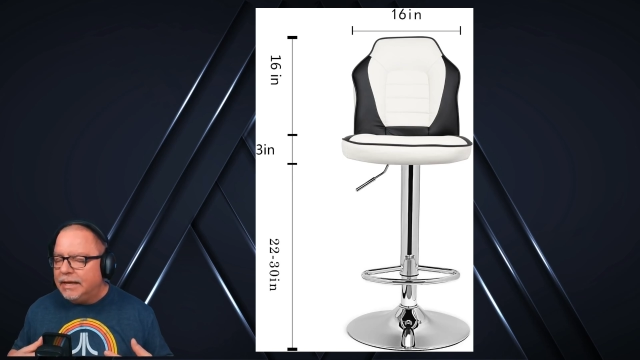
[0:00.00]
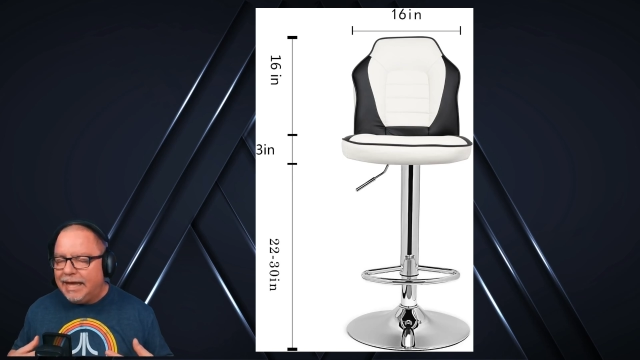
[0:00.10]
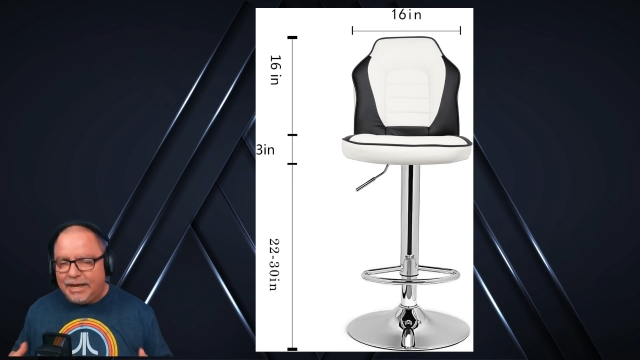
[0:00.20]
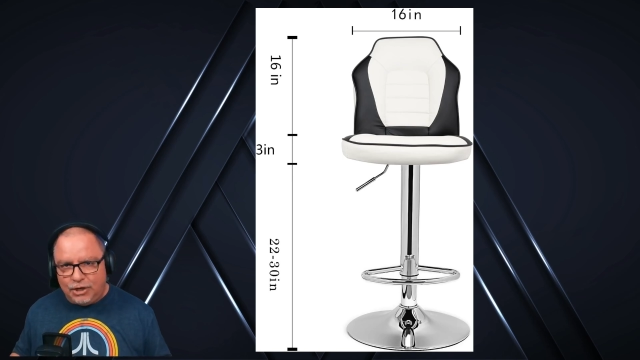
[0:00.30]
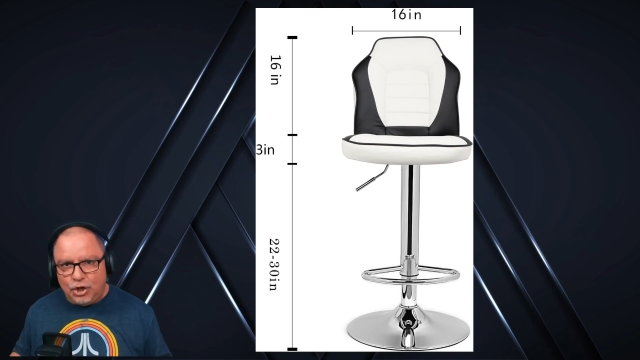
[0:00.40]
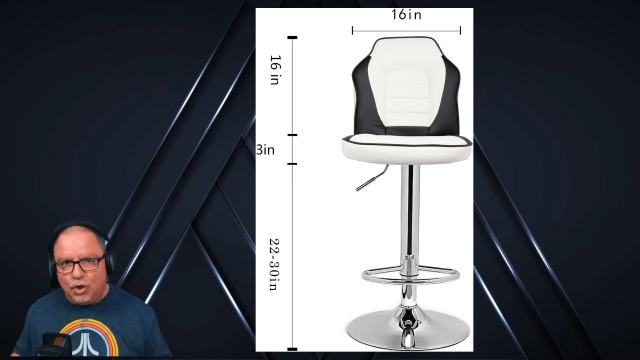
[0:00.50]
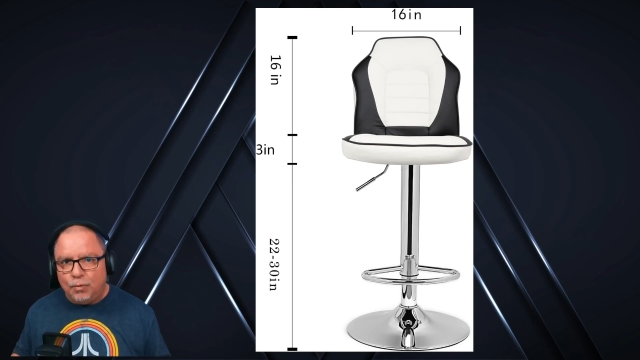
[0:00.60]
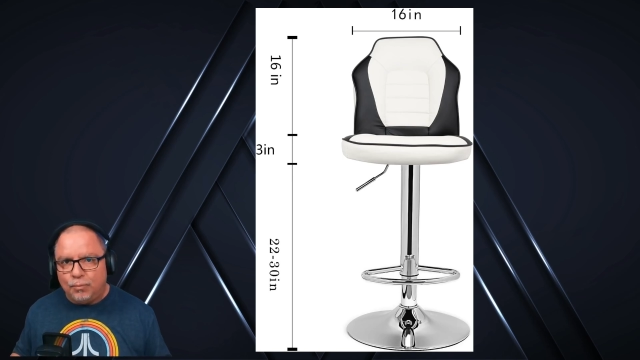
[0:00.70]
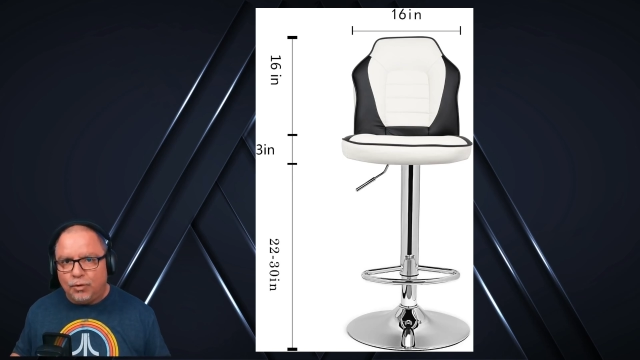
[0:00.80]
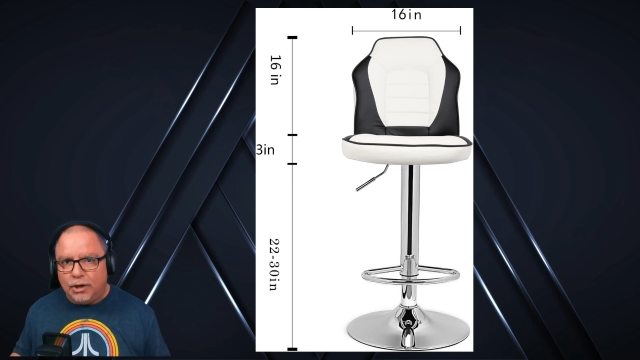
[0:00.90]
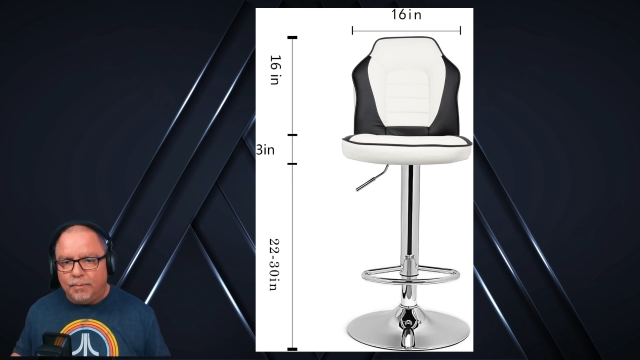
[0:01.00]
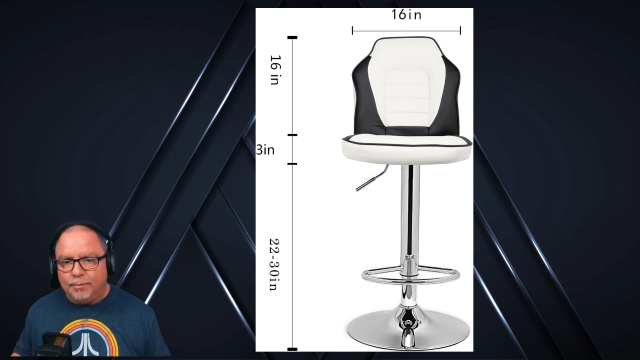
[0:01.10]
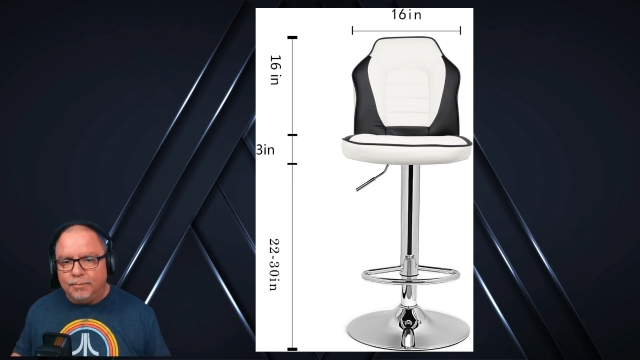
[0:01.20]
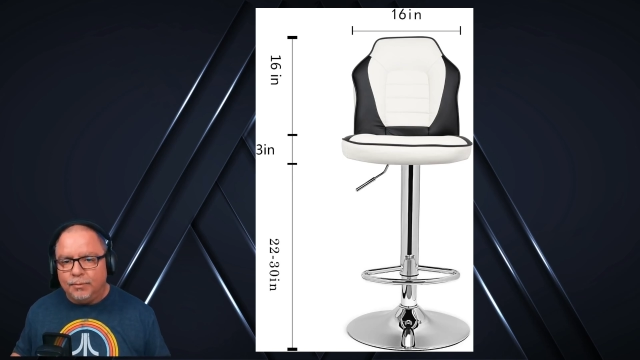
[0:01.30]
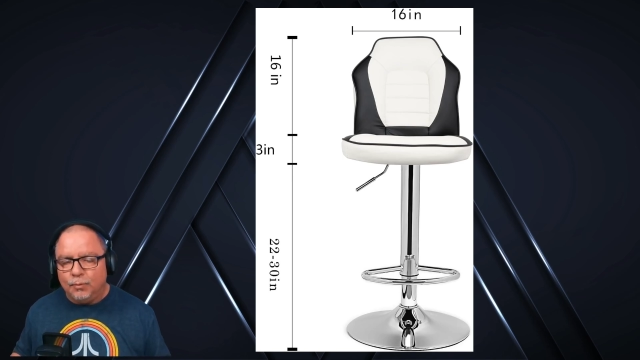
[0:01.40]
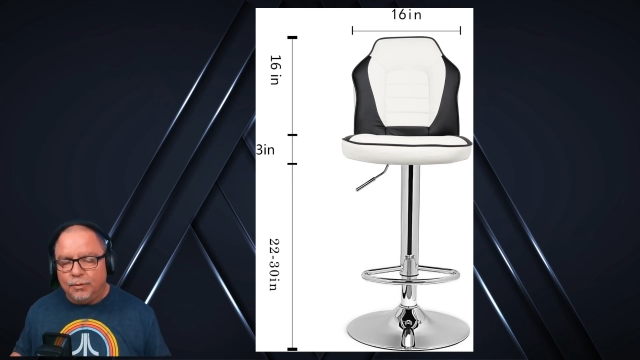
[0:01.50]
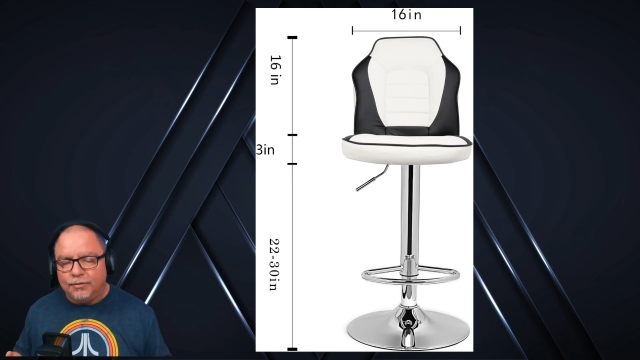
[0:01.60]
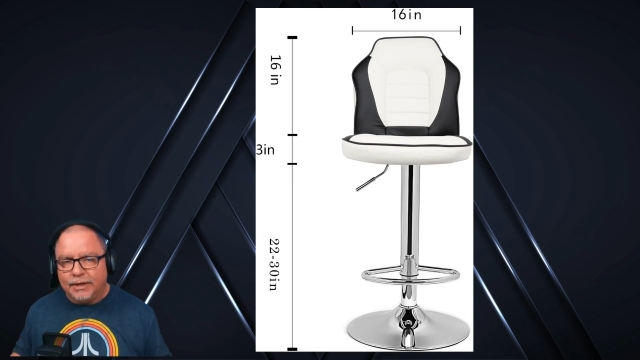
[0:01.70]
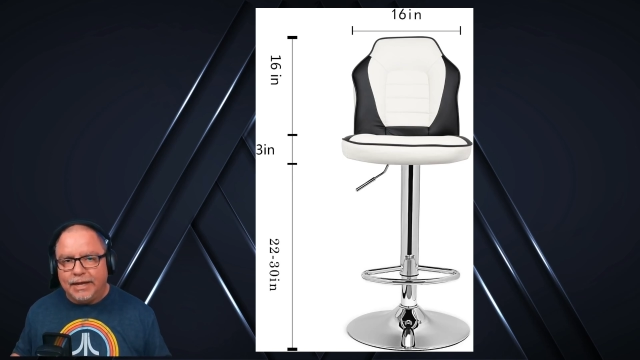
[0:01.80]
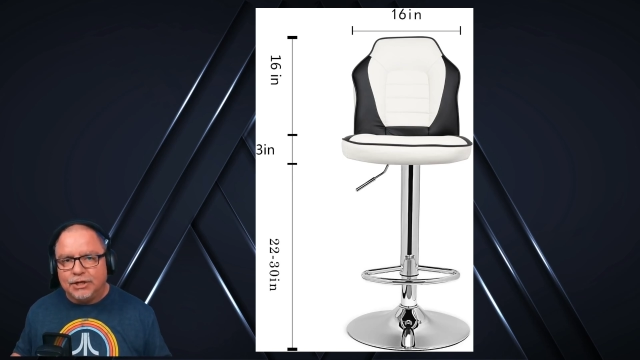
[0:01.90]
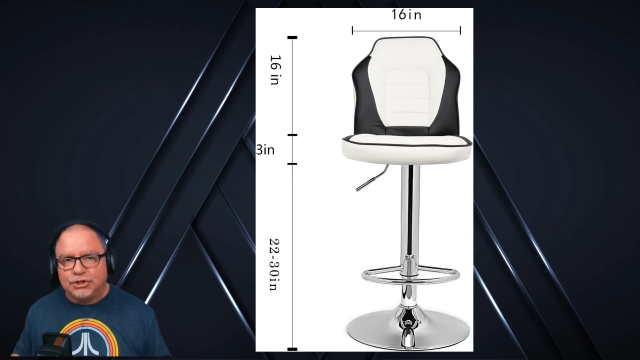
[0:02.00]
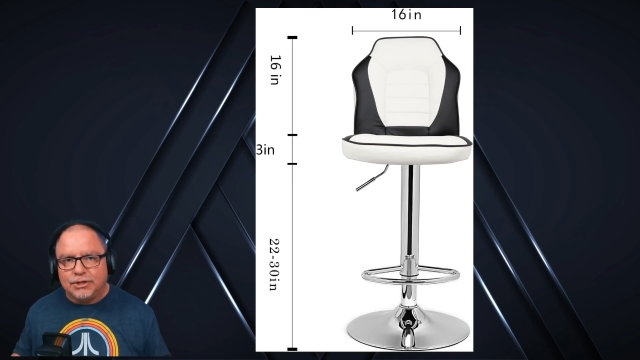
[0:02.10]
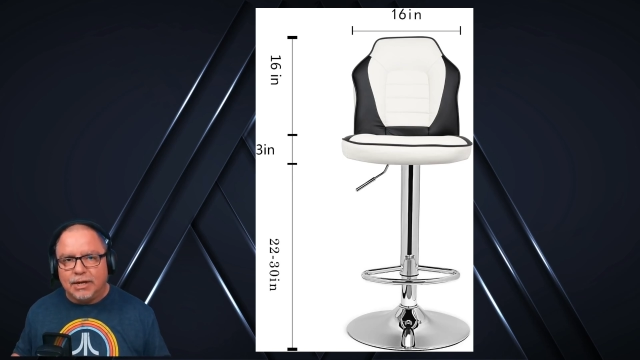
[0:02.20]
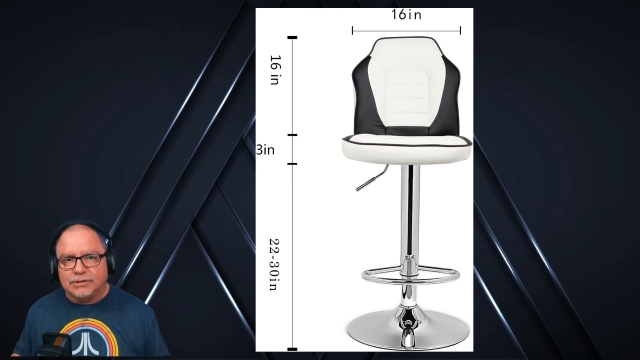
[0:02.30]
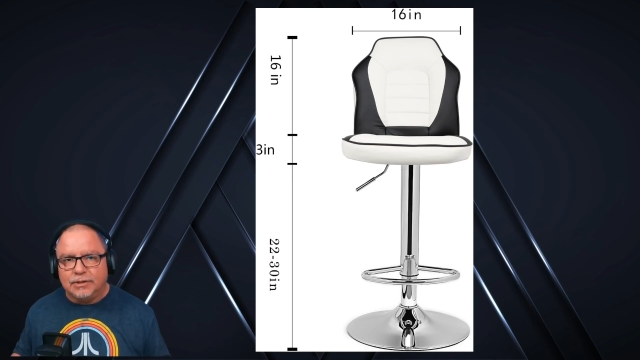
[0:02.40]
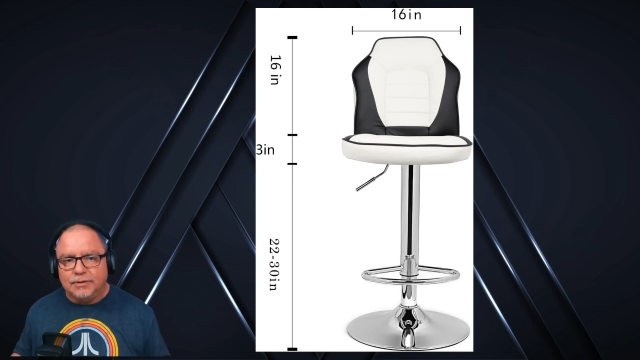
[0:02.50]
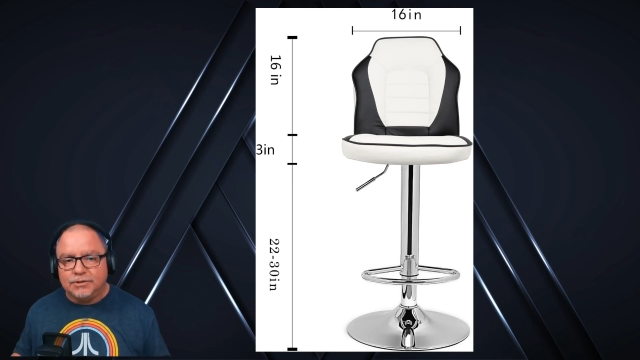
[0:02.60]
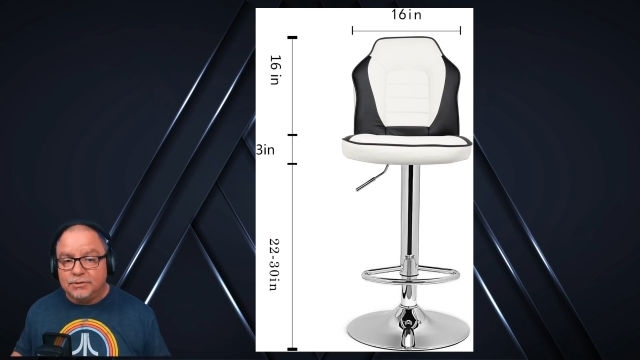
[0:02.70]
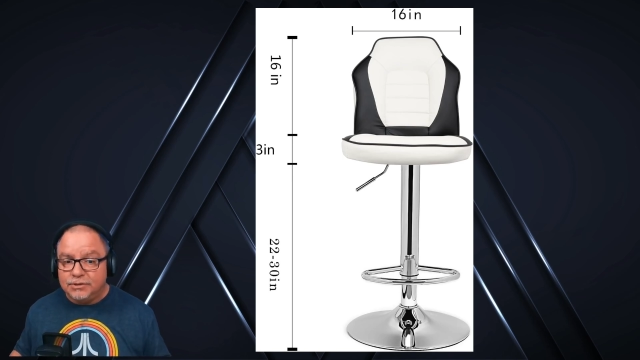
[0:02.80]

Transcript: Had no problem with the gas shocks on this.